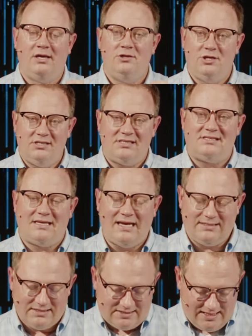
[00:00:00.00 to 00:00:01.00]
Jesus
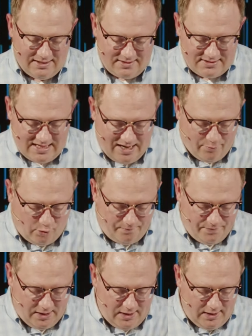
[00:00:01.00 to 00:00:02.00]
takes his seat at the table,
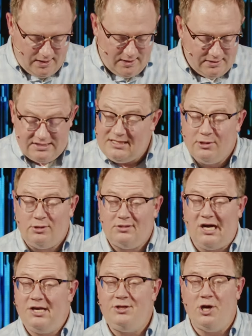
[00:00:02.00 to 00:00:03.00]
still
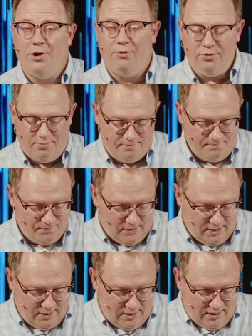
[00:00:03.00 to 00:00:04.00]
unknown.
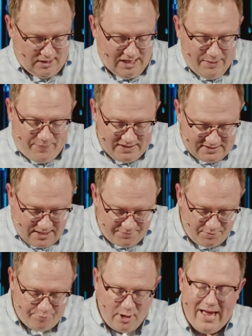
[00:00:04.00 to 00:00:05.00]
He picks up
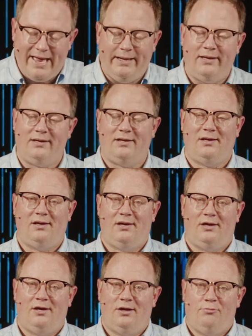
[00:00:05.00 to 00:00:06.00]
the bread,
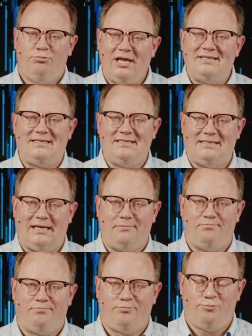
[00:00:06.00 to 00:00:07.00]
blesses it,
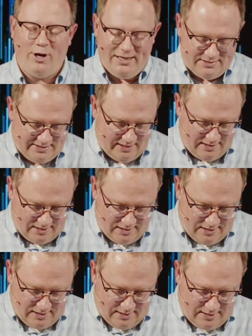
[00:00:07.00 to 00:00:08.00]
breaks it,
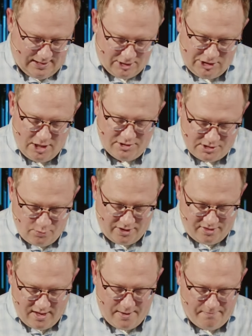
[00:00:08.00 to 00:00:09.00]
and shares it
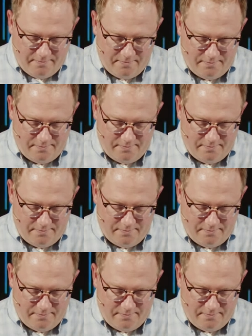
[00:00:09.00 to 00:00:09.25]
with them.